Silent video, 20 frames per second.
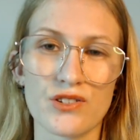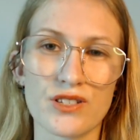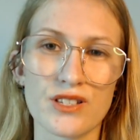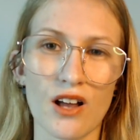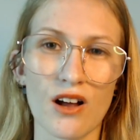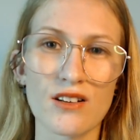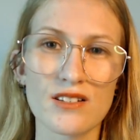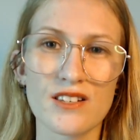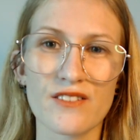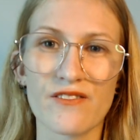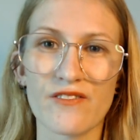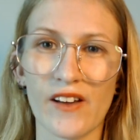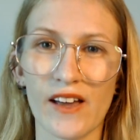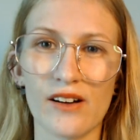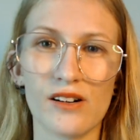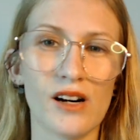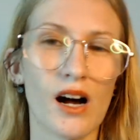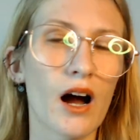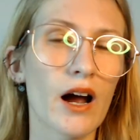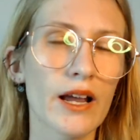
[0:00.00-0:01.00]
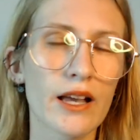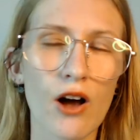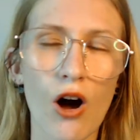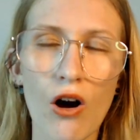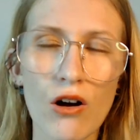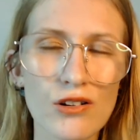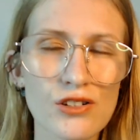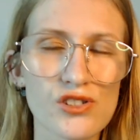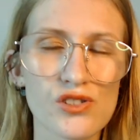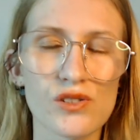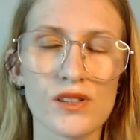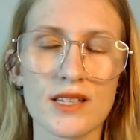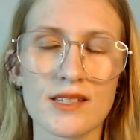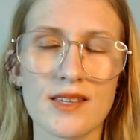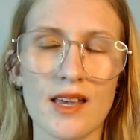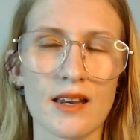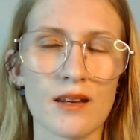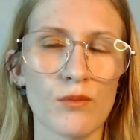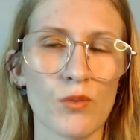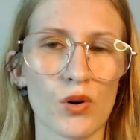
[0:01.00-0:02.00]
You start to feel, I can't do
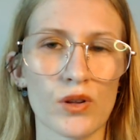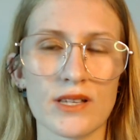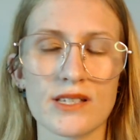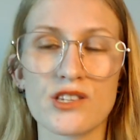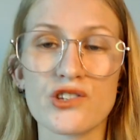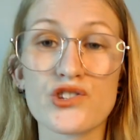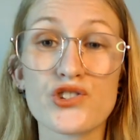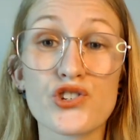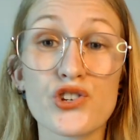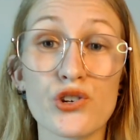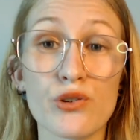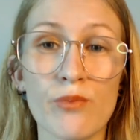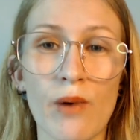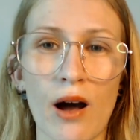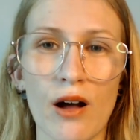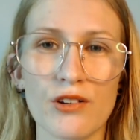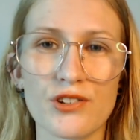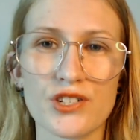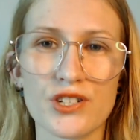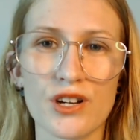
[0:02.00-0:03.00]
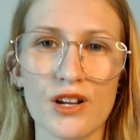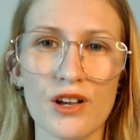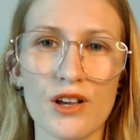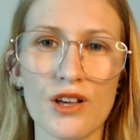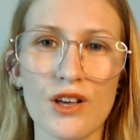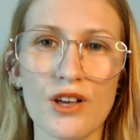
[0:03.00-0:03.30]
this anymore. This is too much.